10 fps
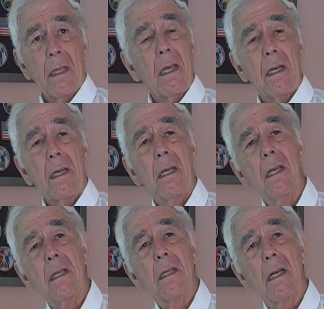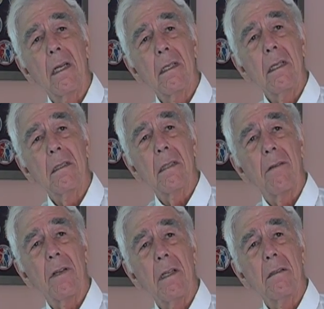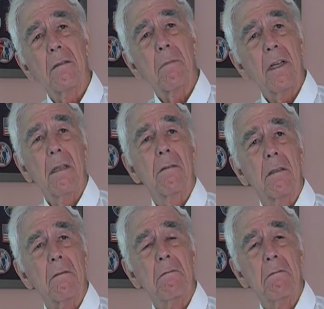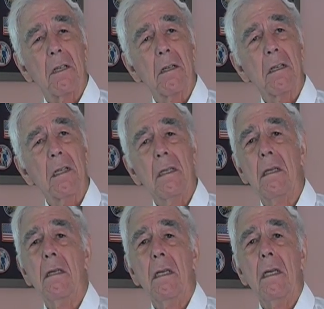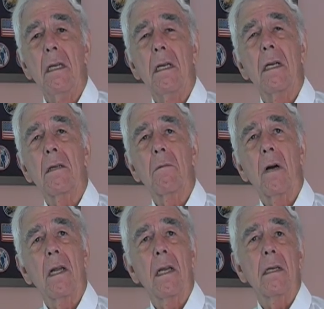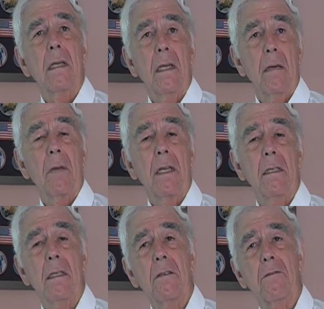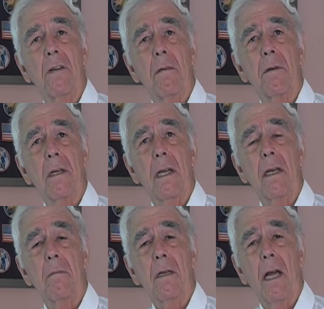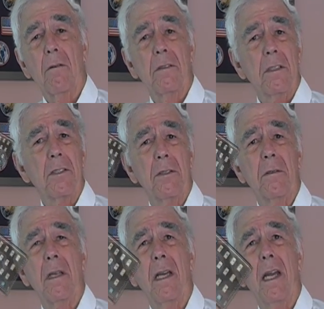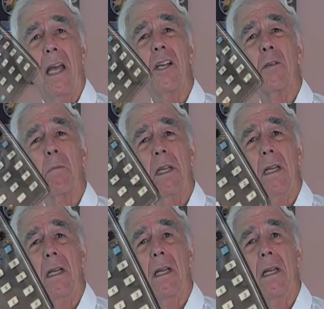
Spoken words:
Then, in the 1970s, a breakthrough. Early in it, while at MIT's Draper Lab, I was issued an HP